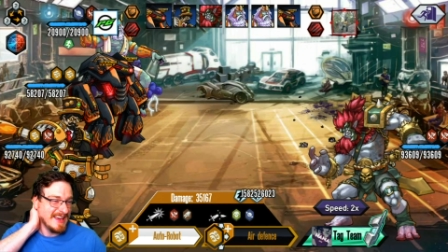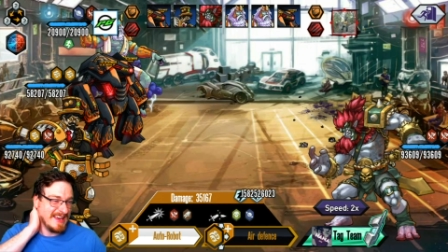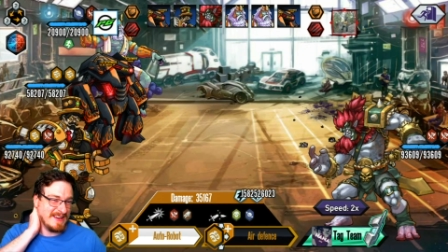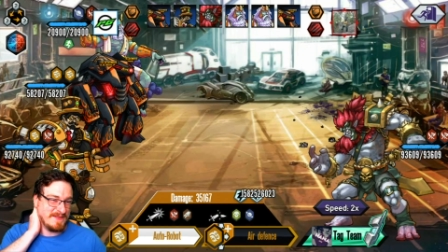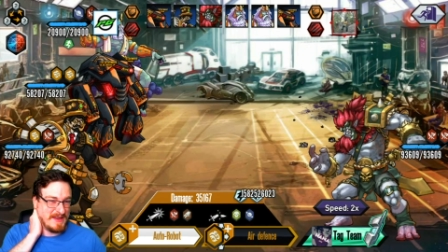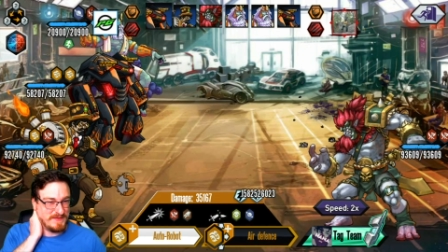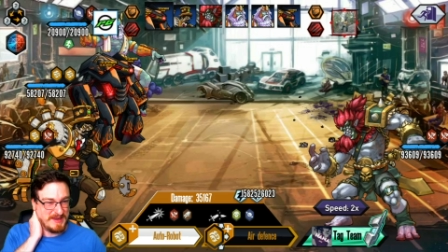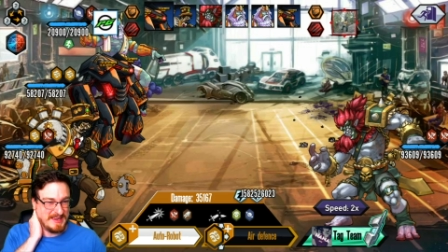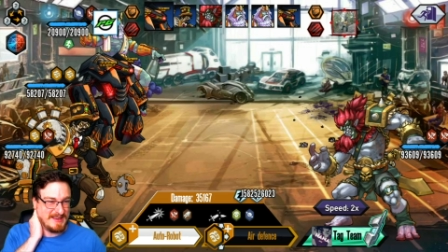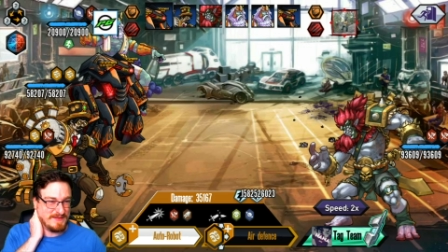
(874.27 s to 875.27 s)
If, if,
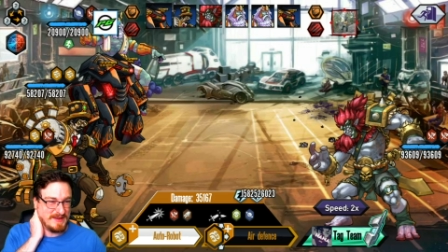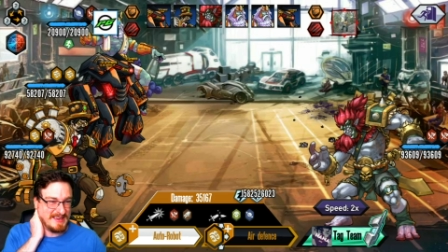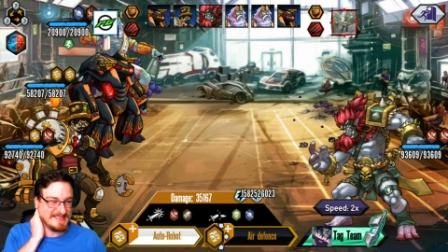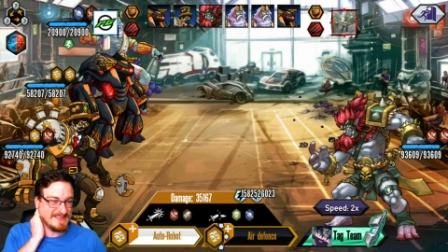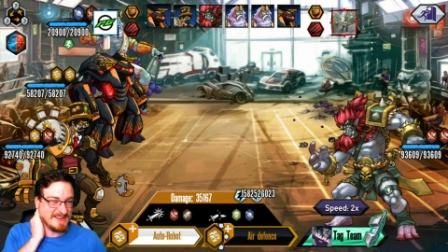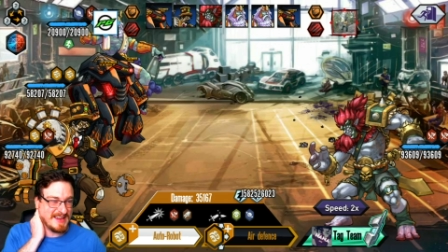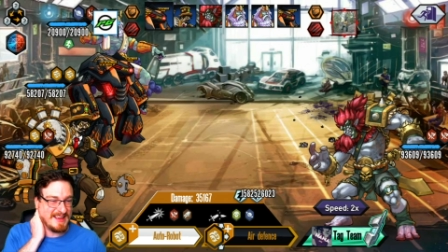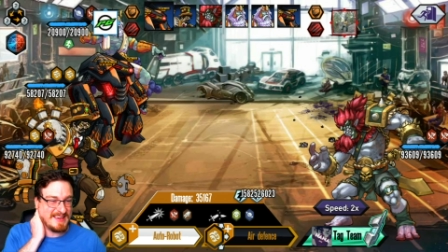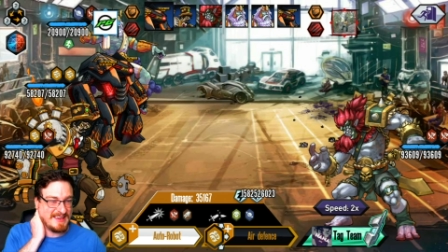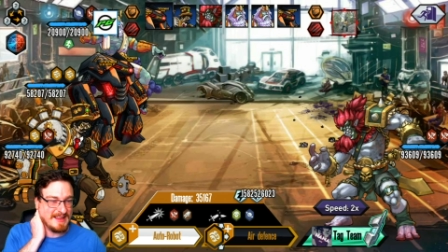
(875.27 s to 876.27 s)
if he's not going
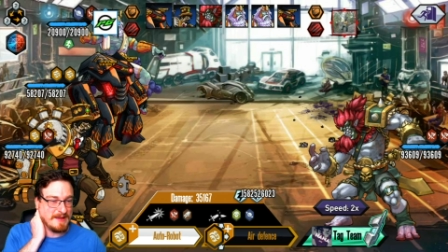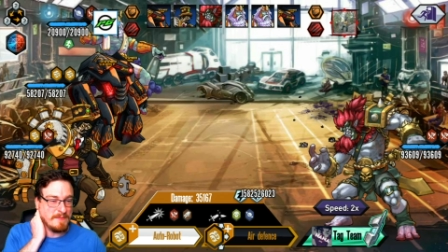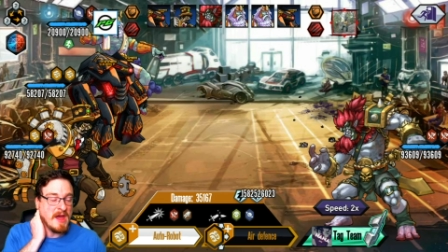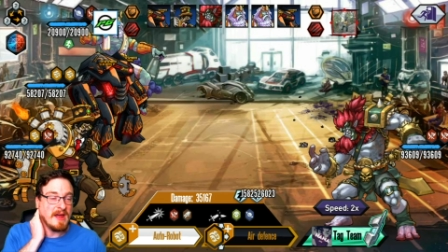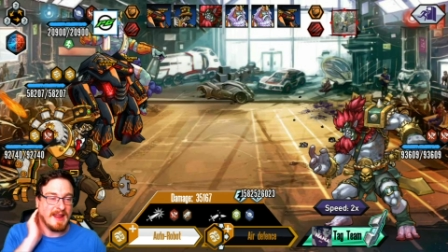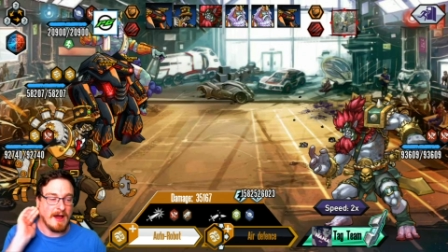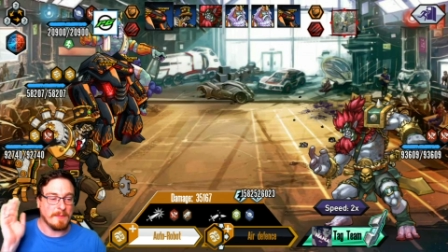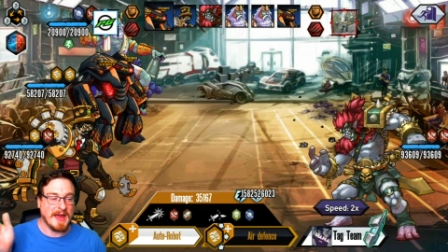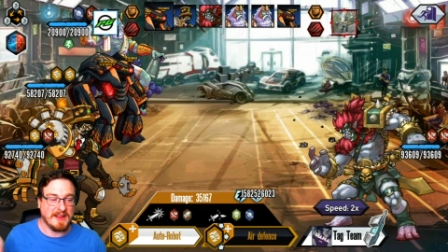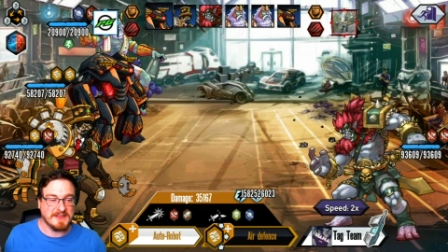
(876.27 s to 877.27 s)
to kill him now, I'm
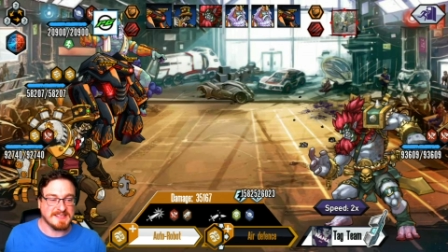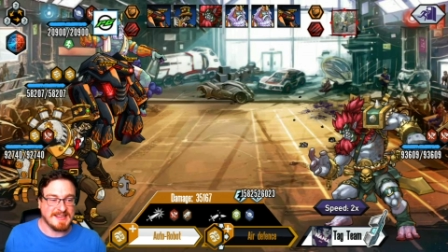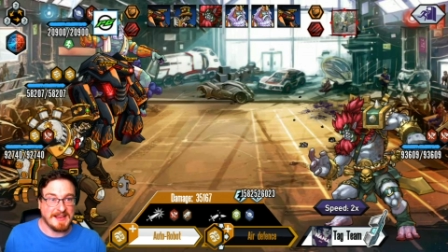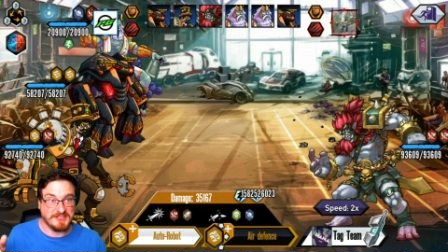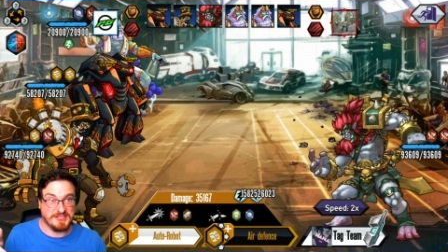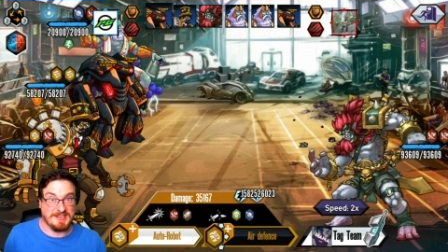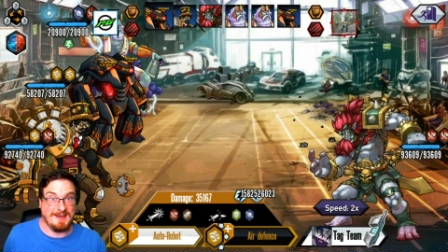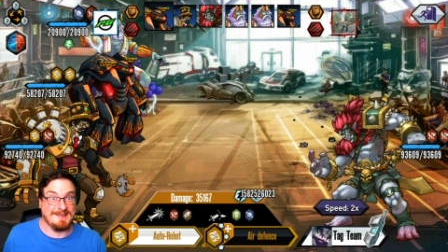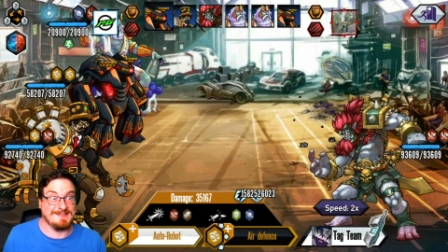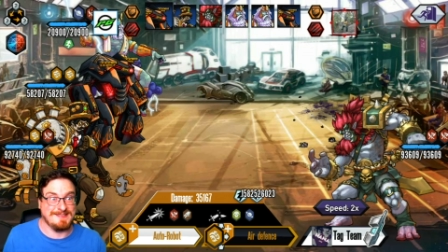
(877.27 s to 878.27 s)
going to use a tag
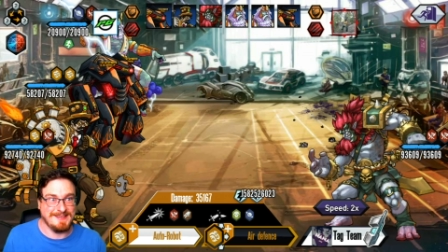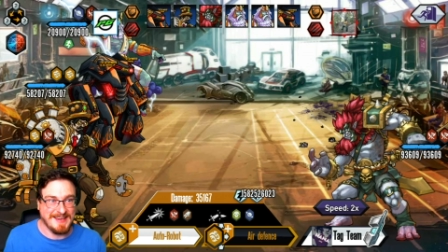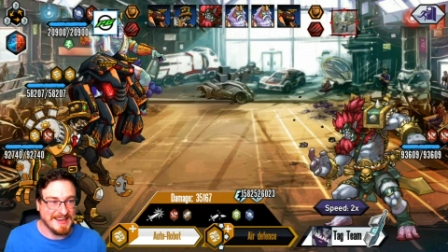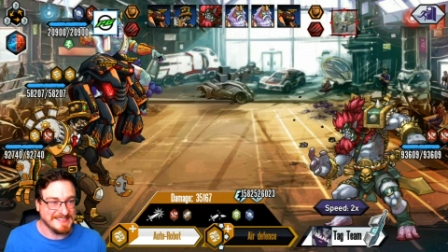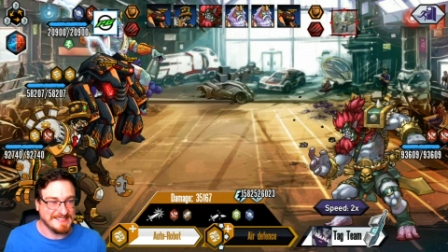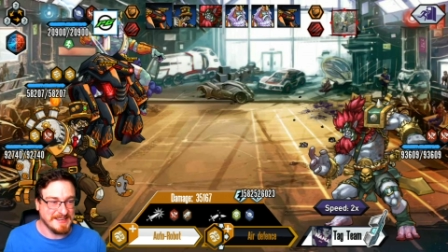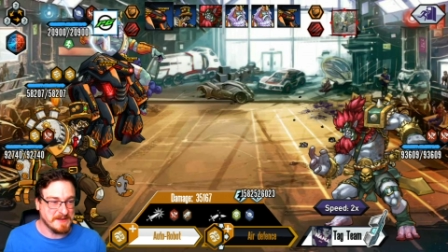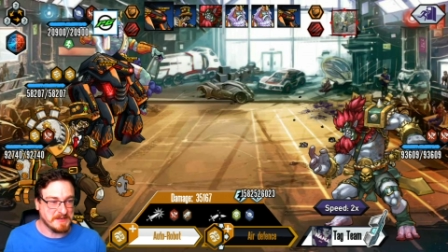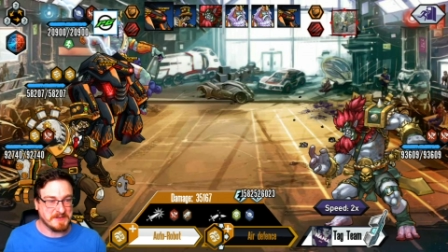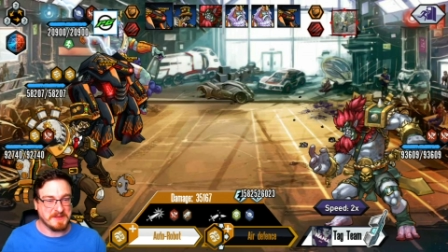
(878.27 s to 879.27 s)
just in case
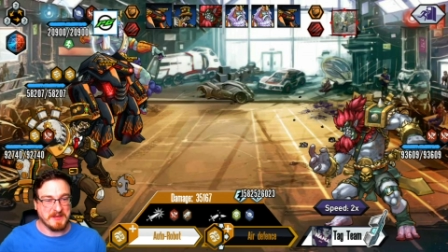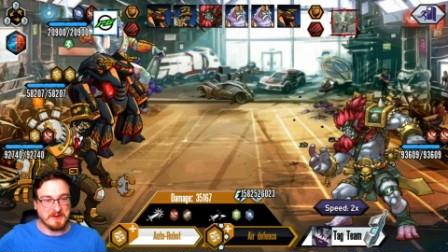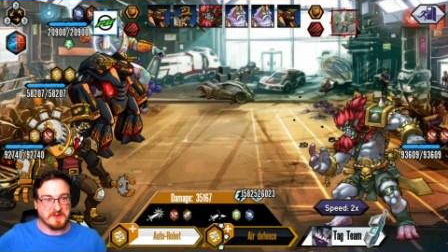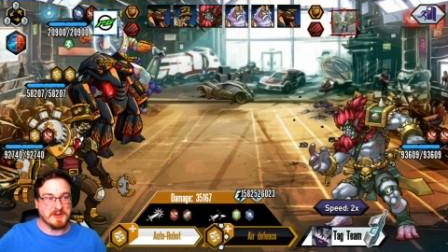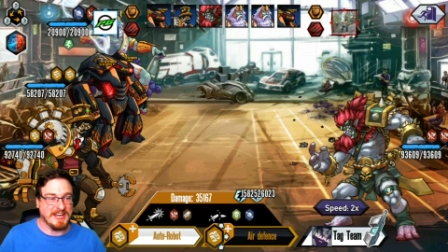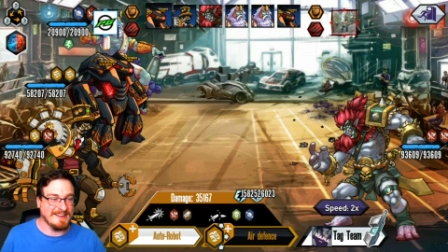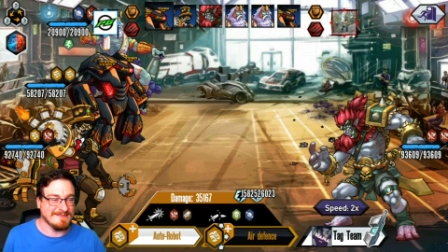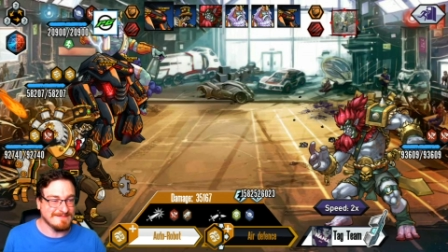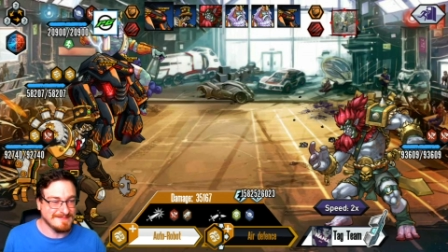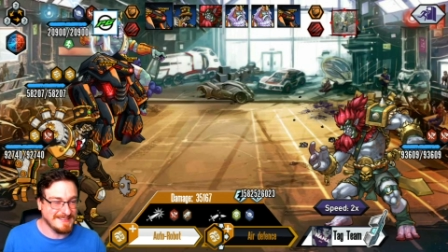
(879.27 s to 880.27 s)
the the crit
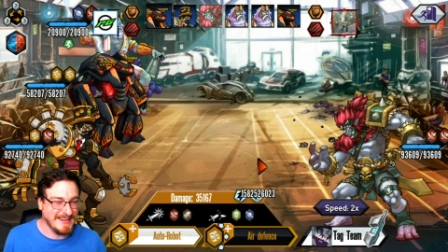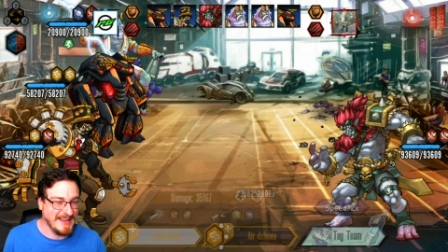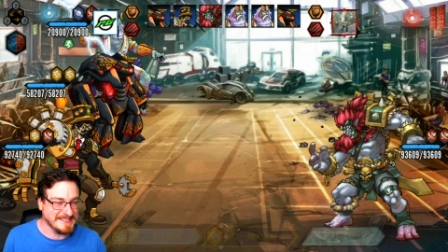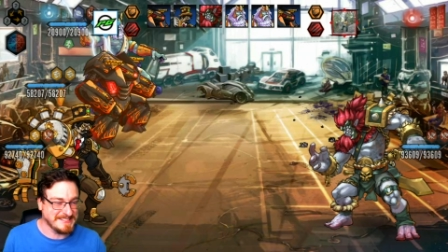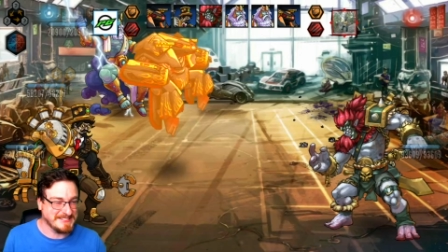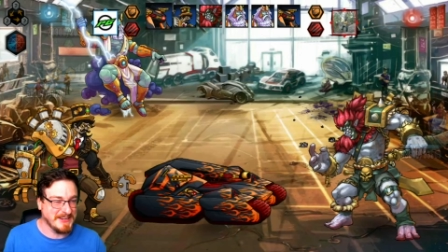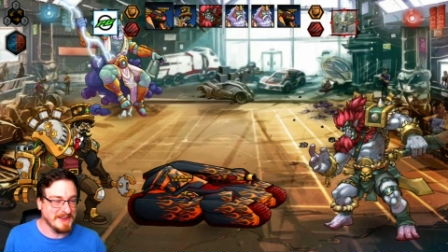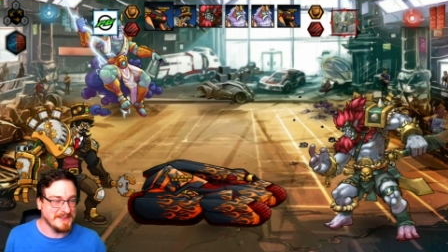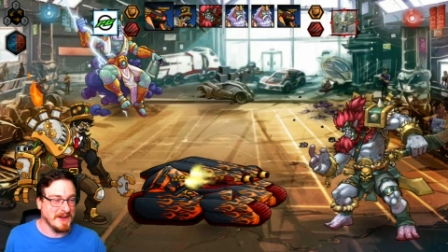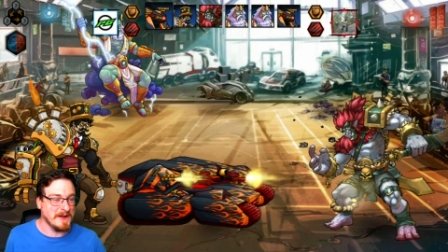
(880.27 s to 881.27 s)
gets
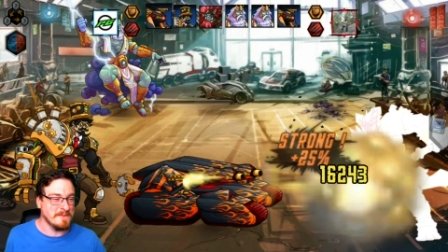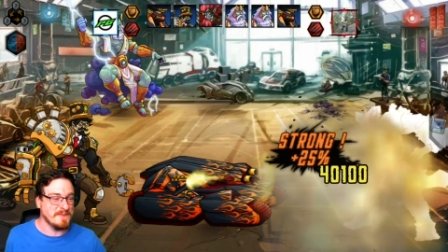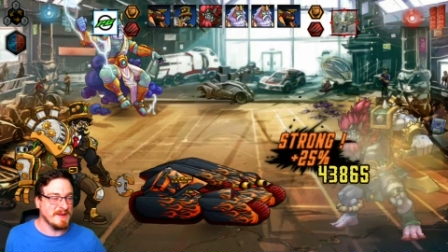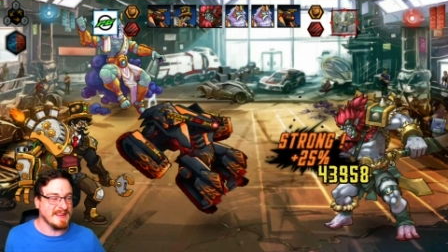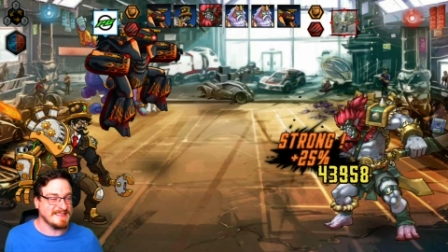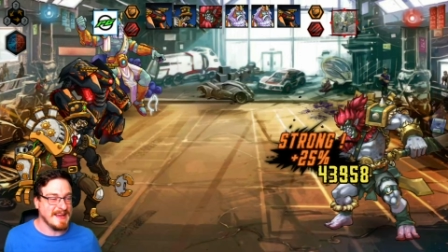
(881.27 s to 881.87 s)
turned on, but